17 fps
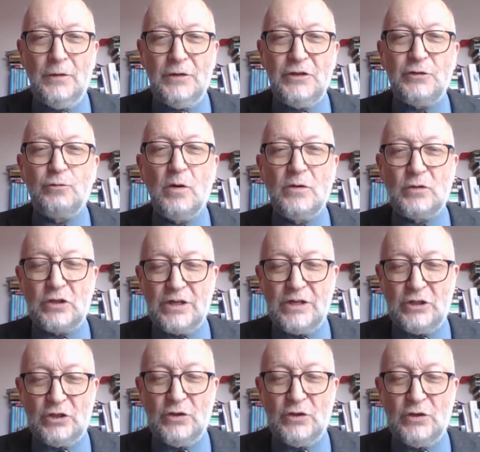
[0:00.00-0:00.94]
These
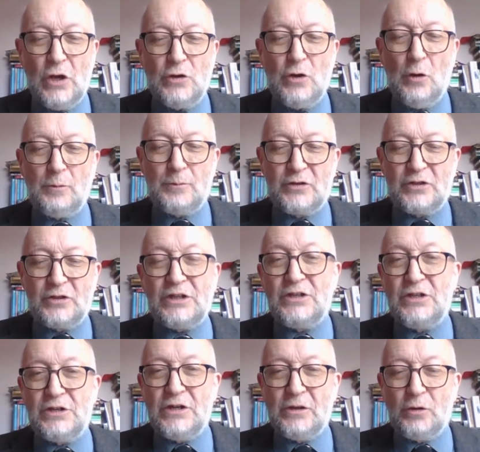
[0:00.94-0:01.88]
quotations are not
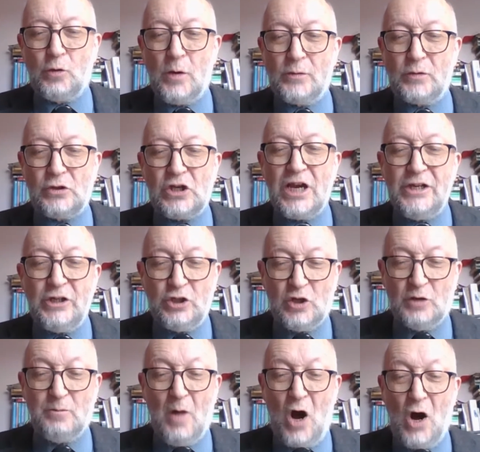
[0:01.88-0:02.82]
presented in
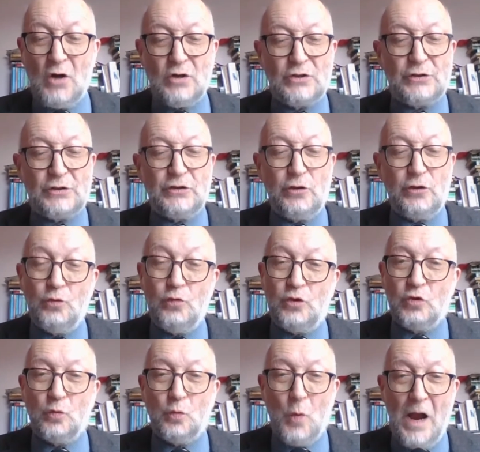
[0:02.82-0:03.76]
quotation marks the
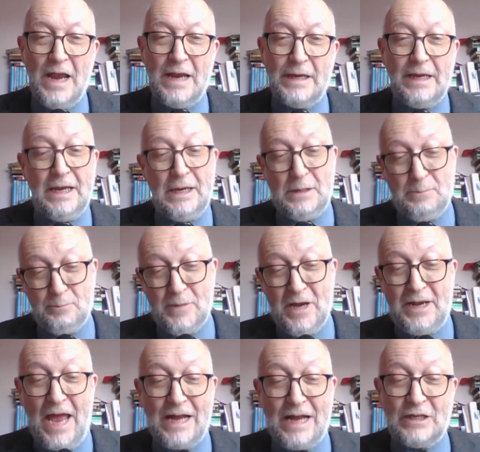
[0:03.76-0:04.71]
usual way in
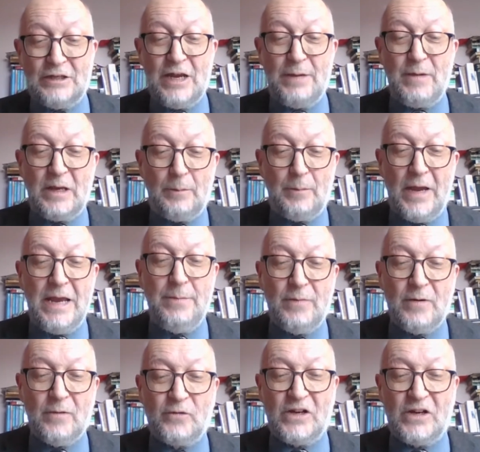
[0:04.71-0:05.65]
an academic
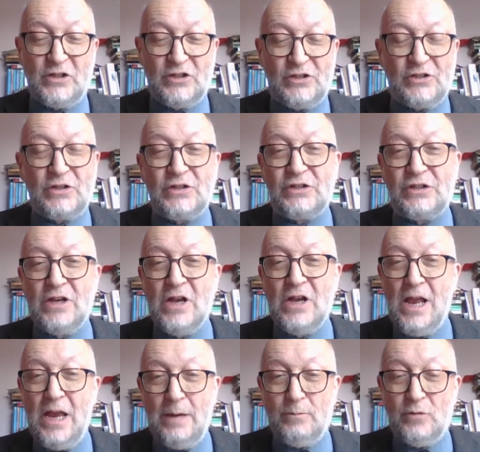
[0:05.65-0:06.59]
paper, for
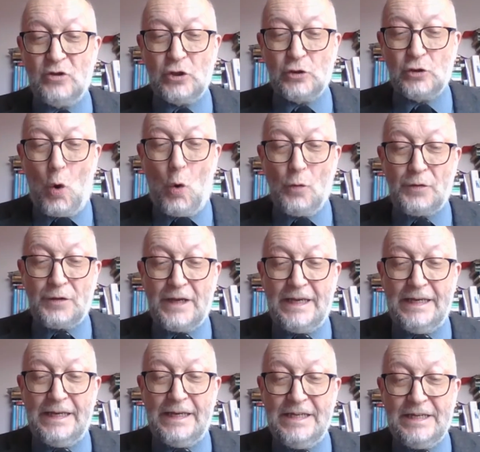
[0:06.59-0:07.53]
instance, in which an author
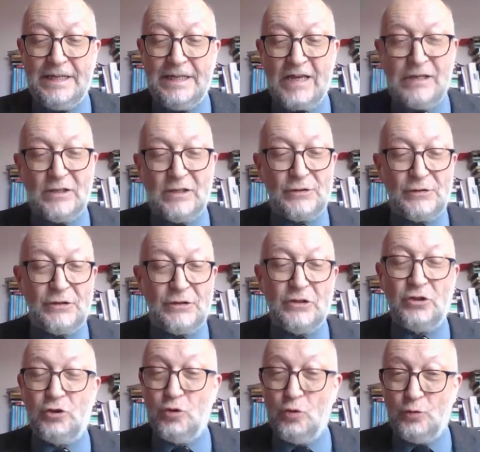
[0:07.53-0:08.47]
indicates that
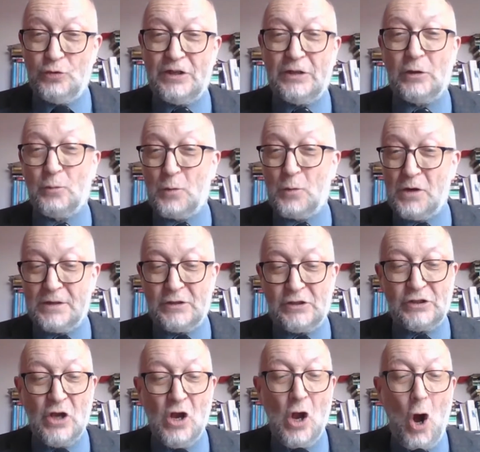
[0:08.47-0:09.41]
he is using the
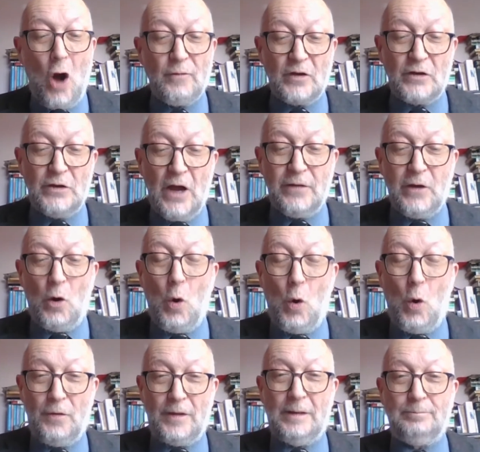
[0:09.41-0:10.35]
words of another
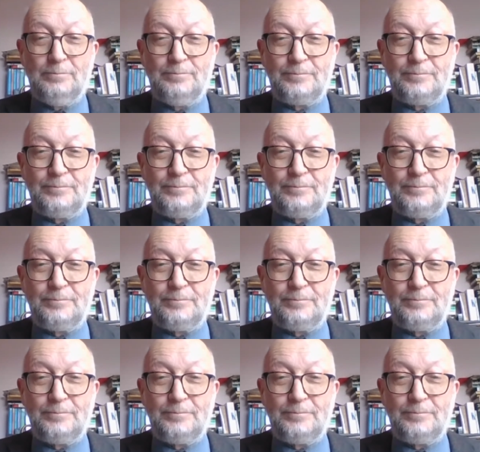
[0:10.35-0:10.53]
author.